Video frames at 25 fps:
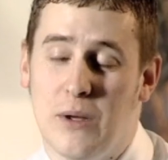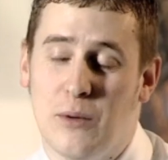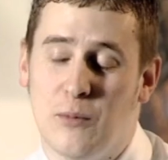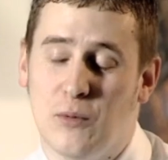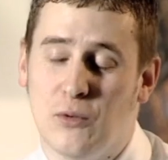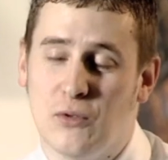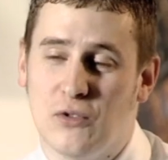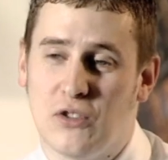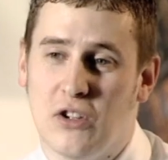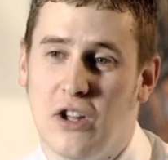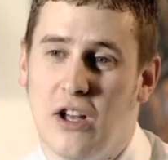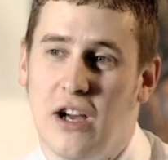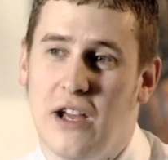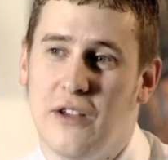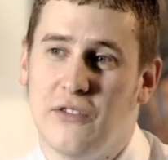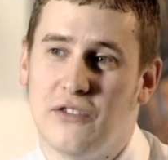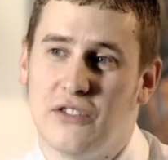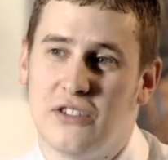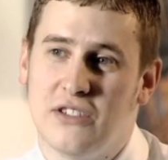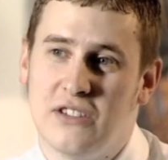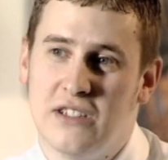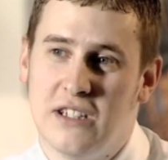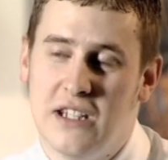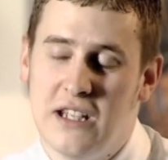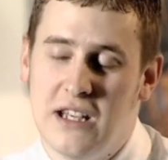people's
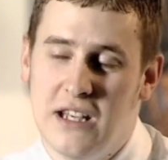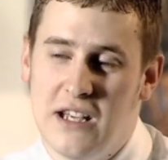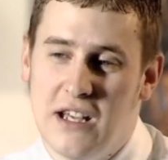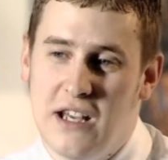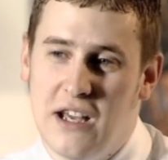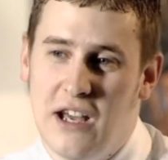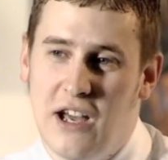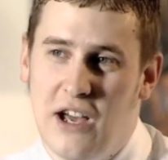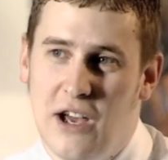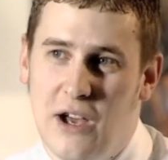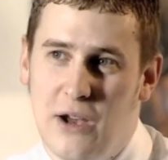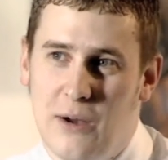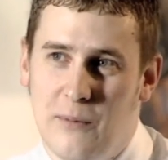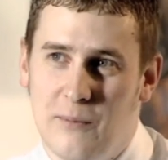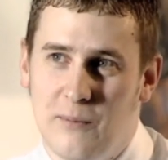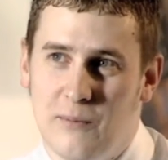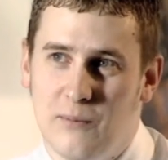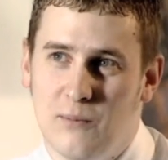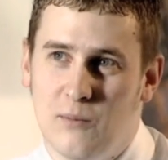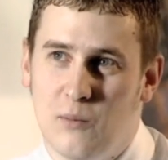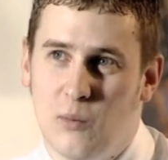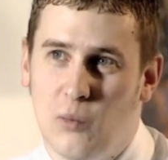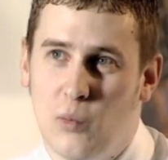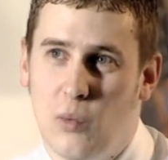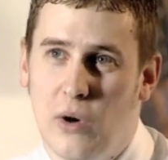lives.
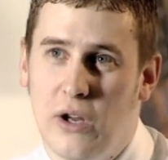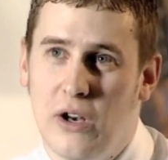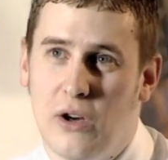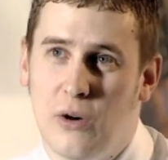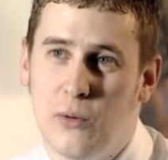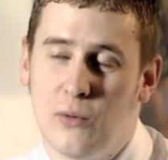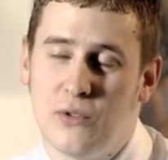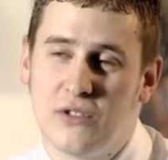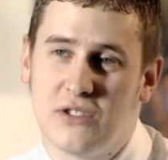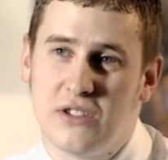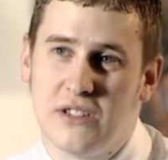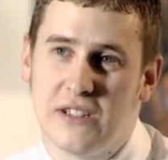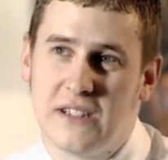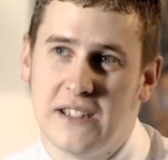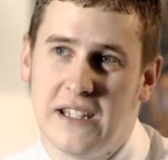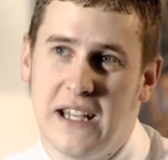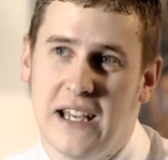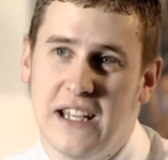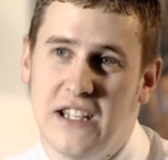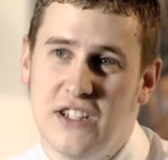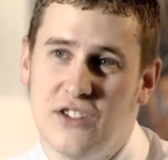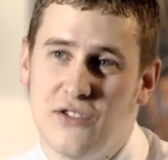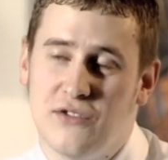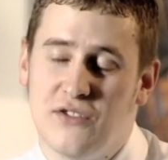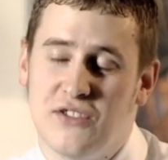Um, when I was at the
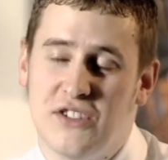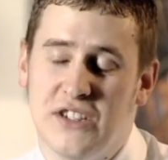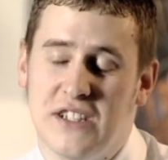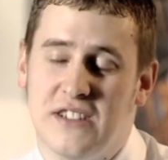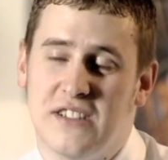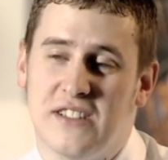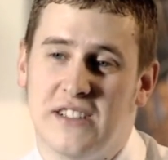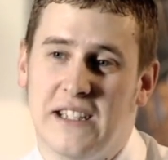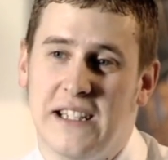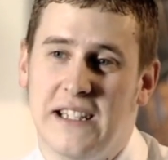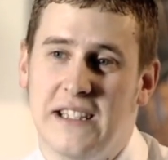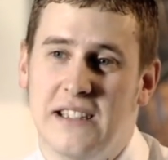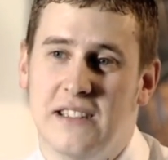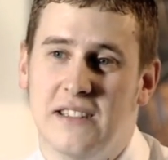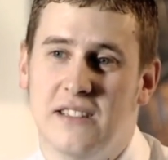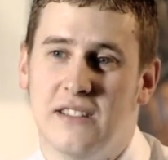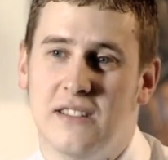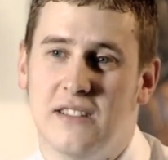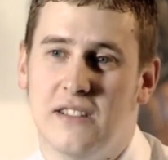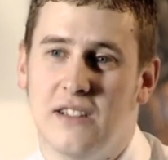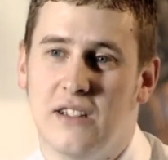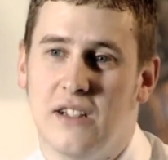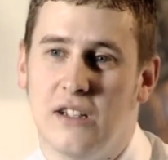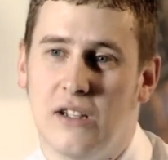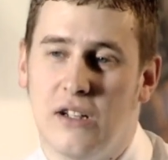age of 16,
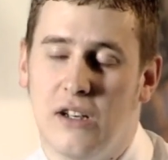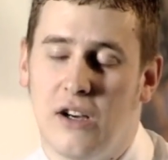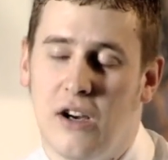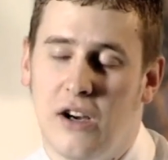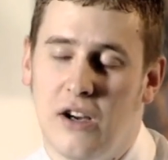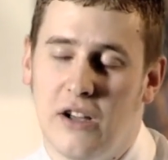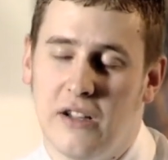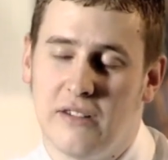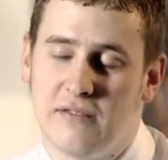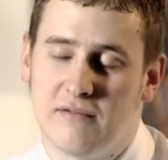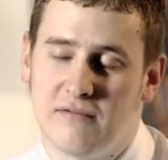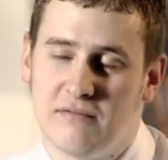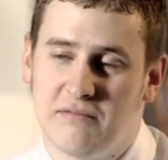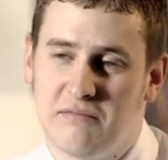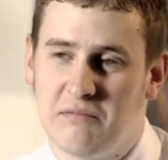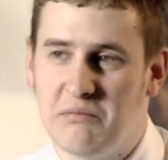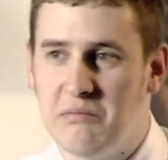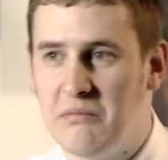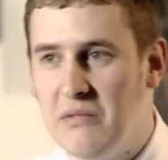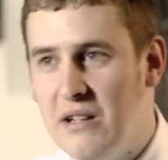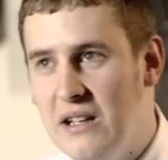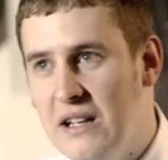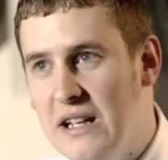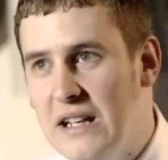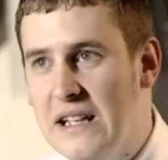I
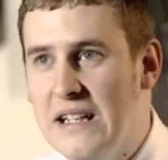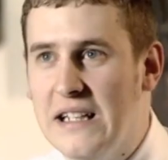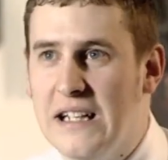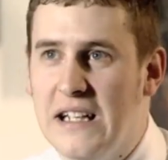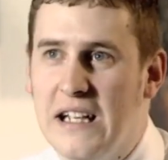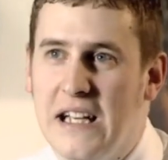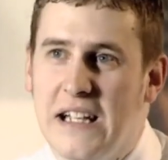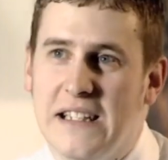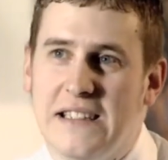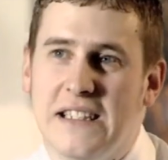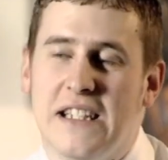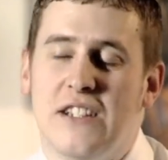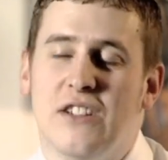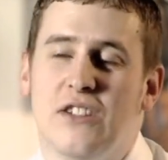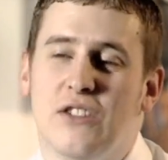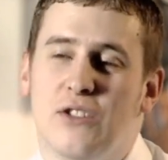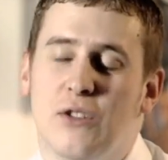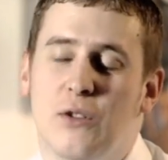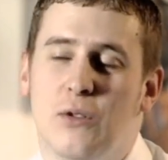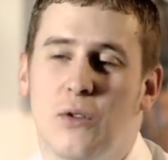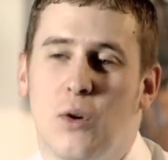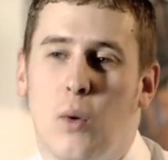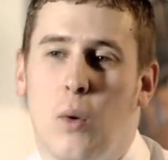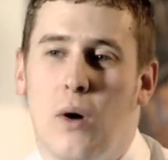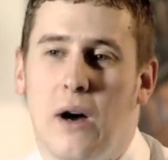didn't
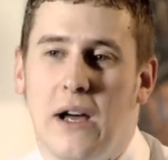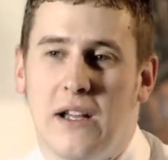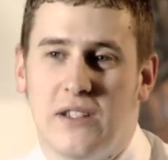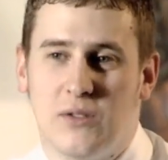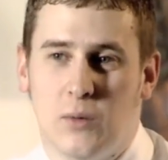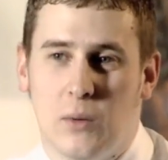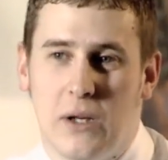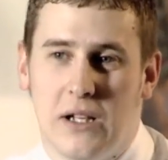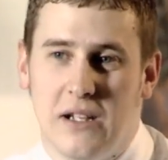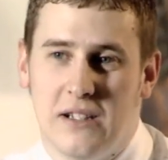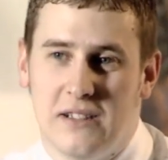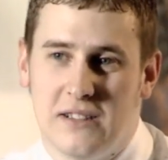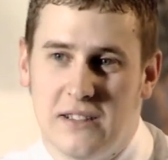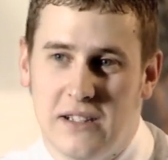do quite as well